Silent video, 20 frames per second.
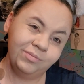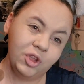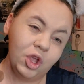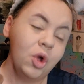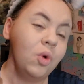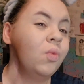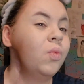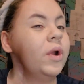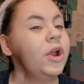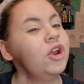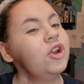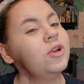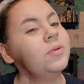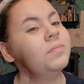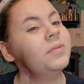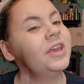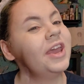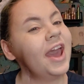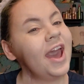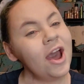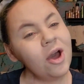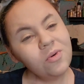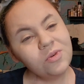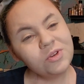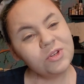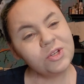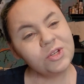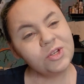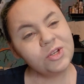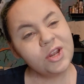weirded me
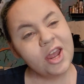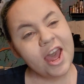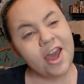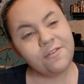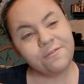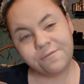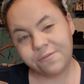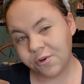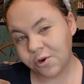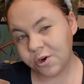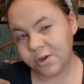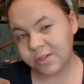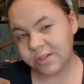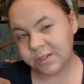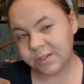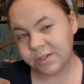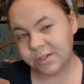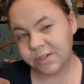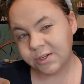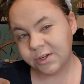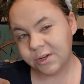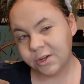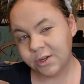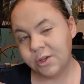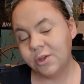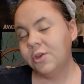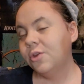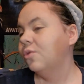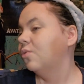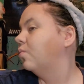out at first
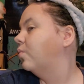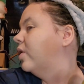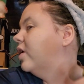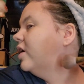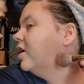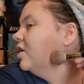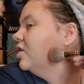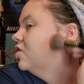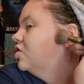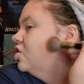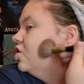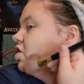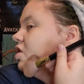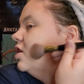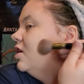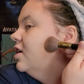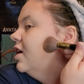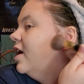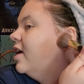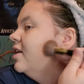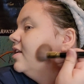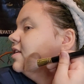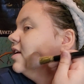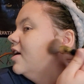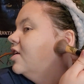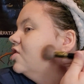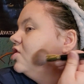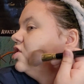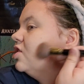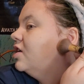when she and
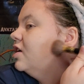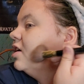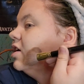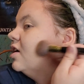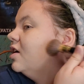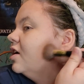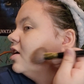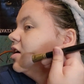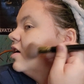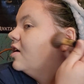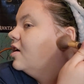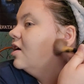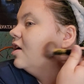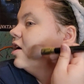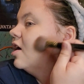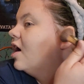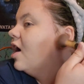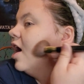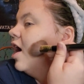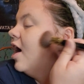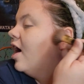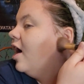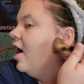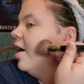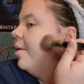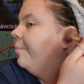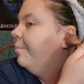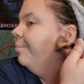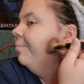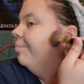Denji,
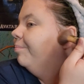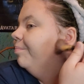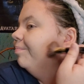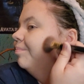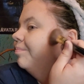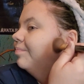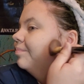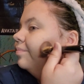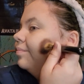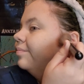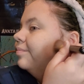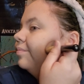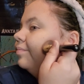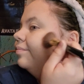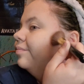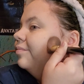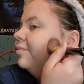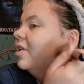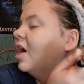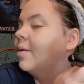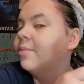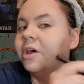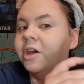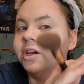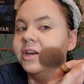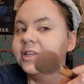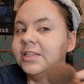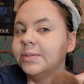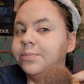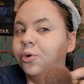I'm not
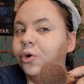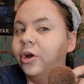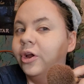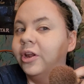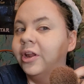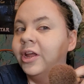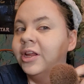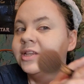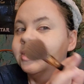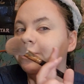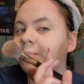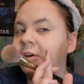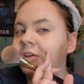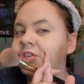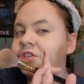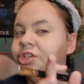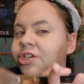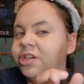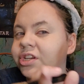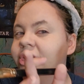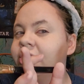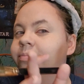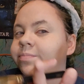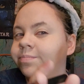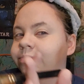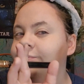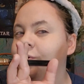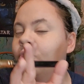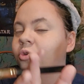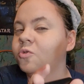gonna spoil it, but she
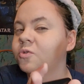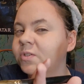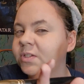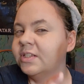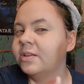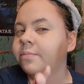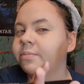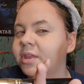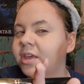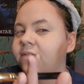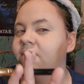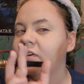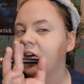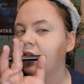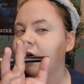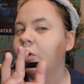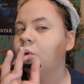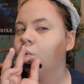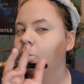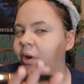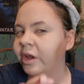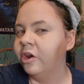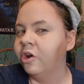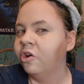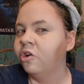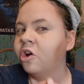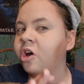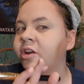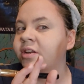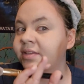pulls something very
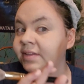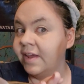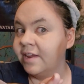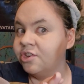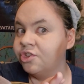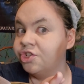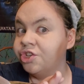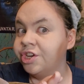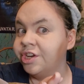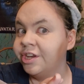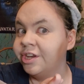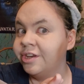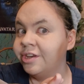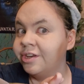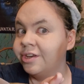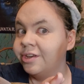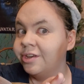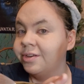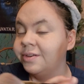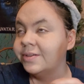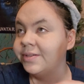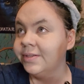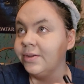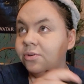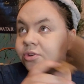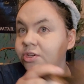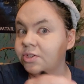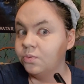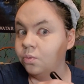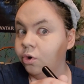weird on Denji, so
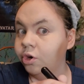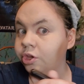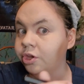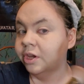just warning you